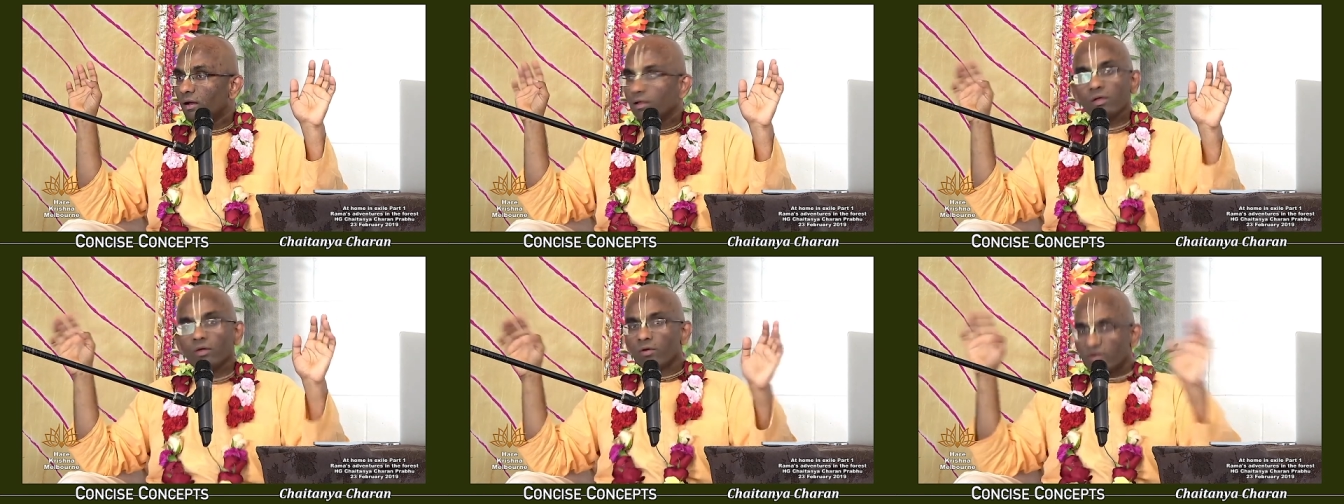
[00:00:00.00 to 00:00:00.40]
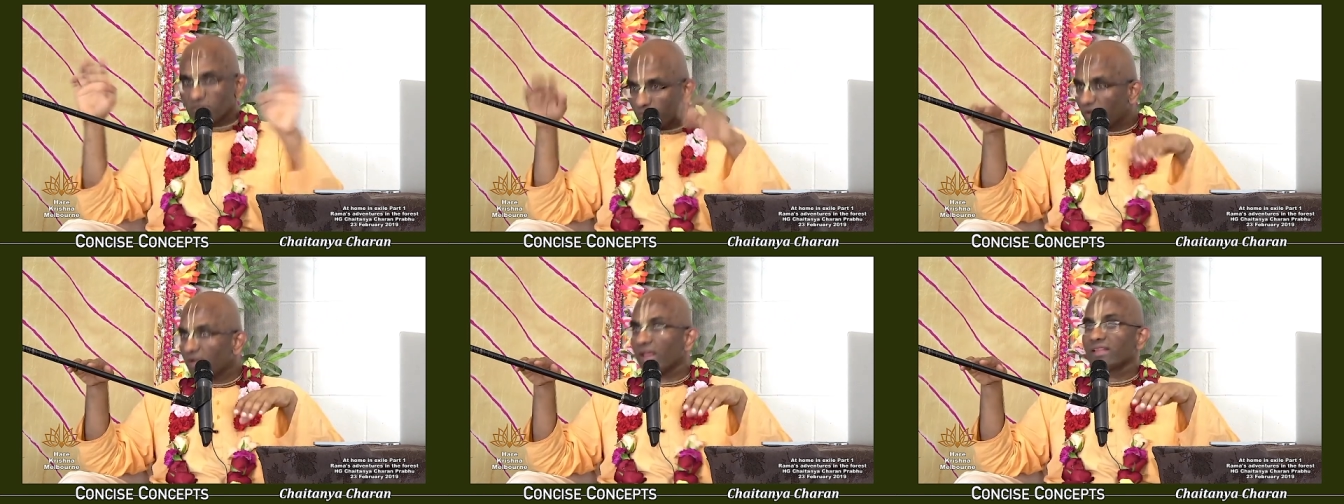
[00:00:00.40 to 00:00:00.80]
No, it's
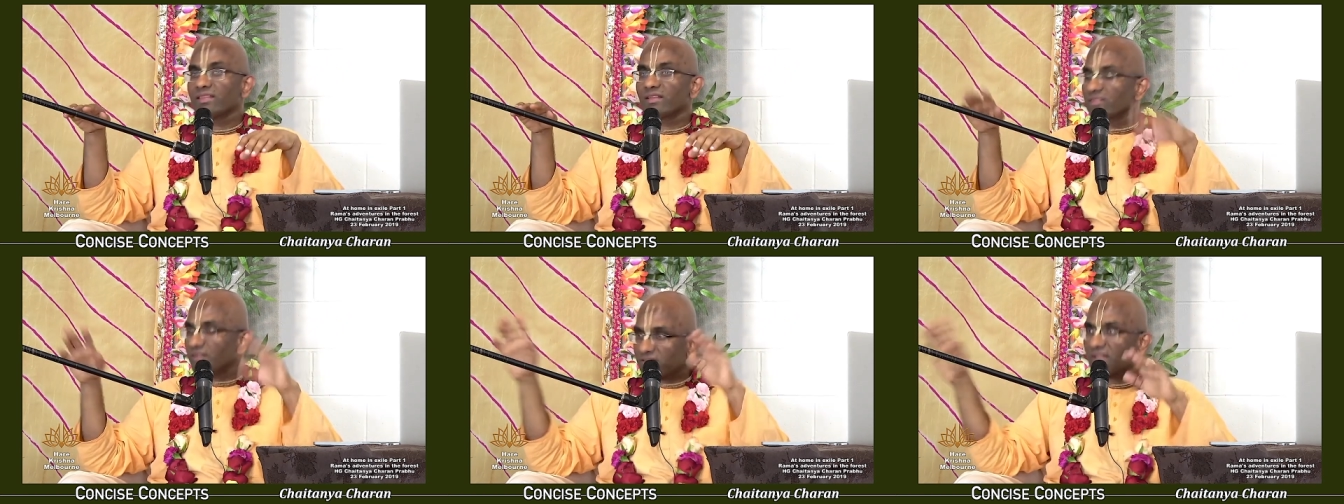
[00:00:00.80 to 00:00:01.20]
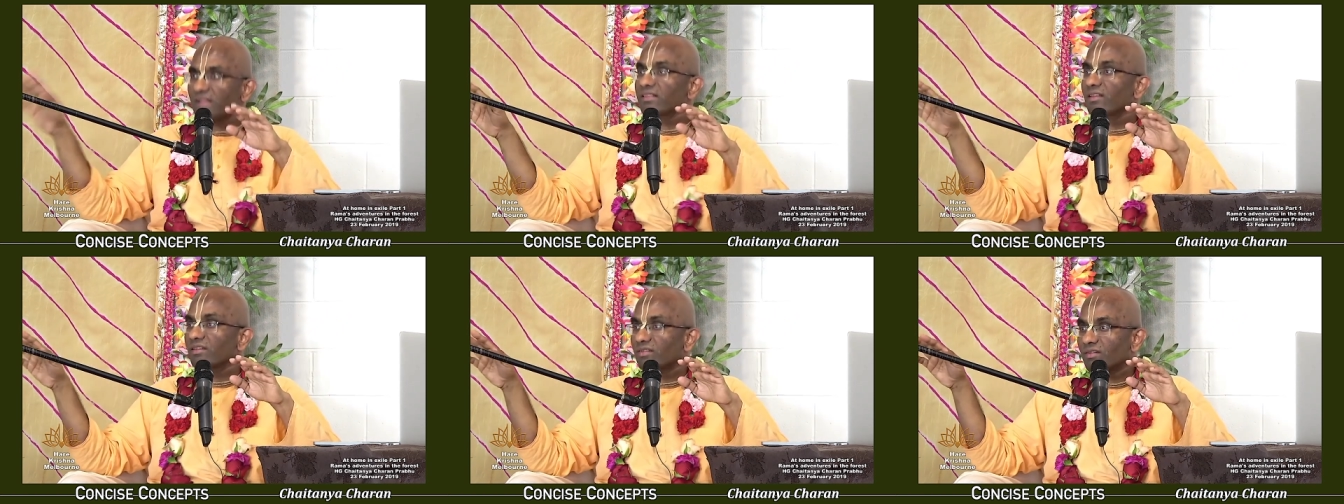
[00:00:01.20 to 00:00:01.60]
not like this, it's
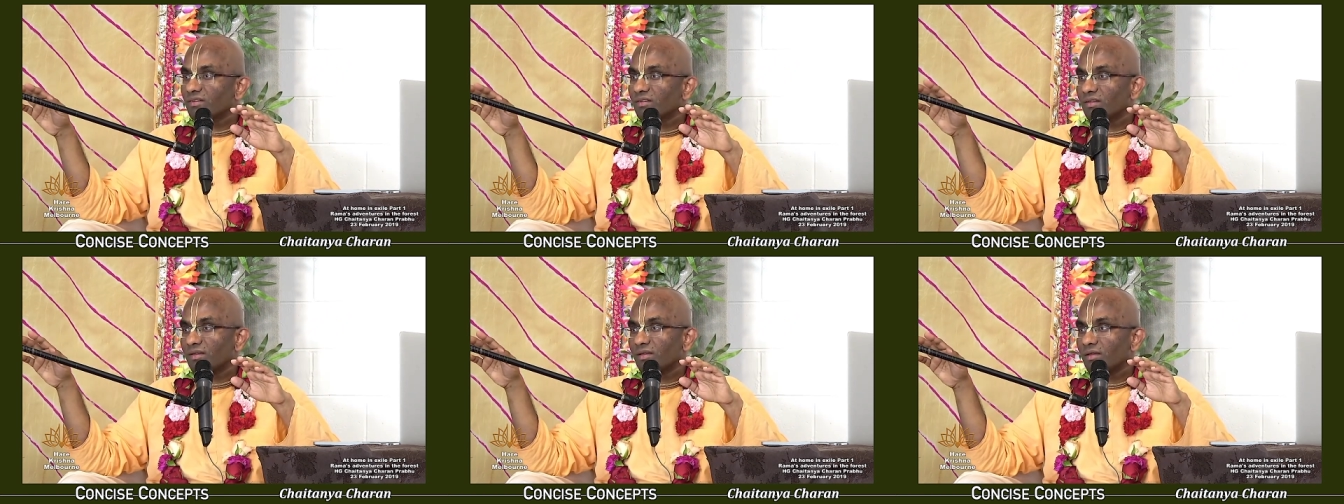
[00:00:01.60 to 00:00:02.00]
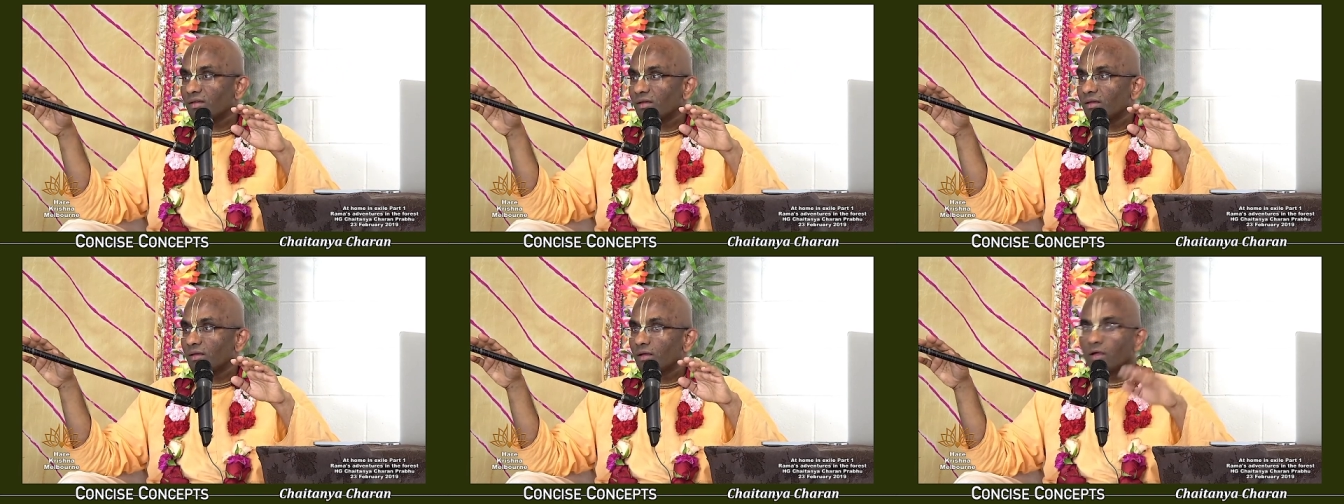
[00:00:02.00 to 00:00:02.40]
like this.
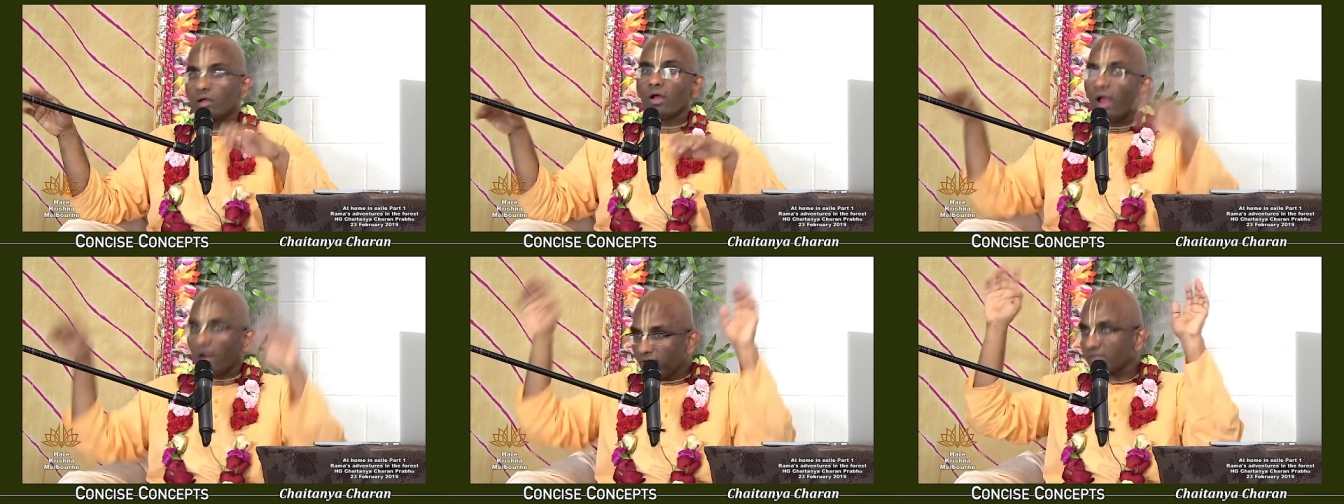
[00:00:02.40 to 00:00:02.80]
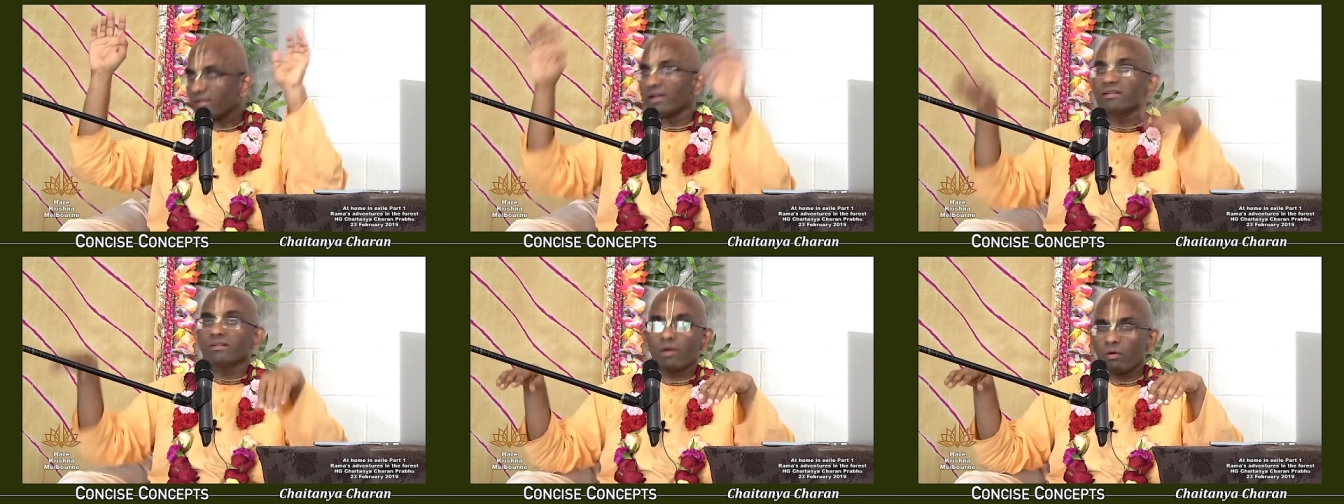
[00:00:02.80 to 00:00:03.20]

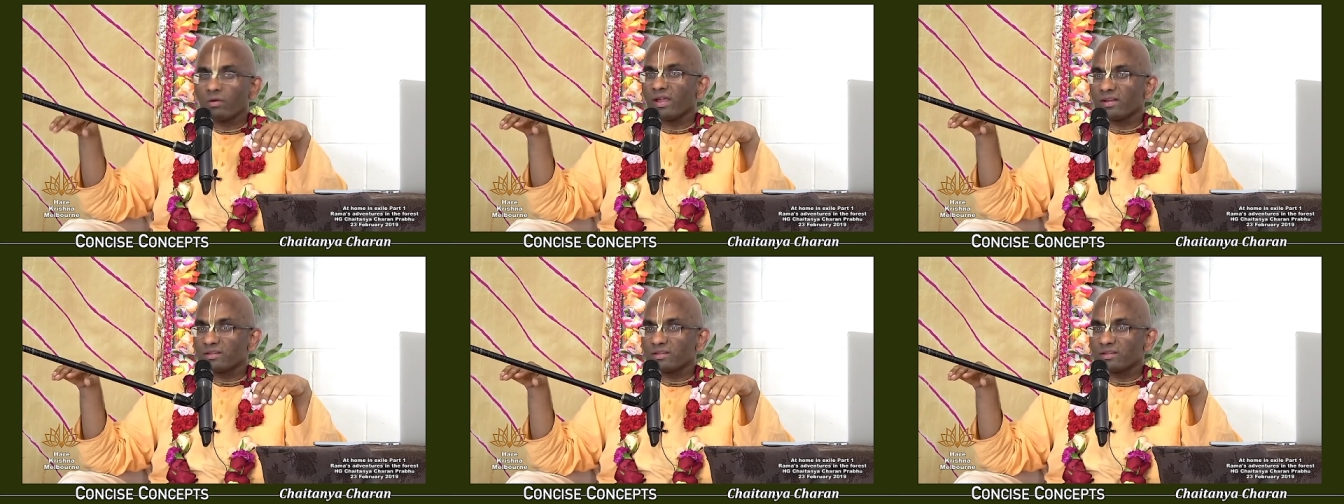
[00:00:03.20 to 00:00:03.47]
It's okay,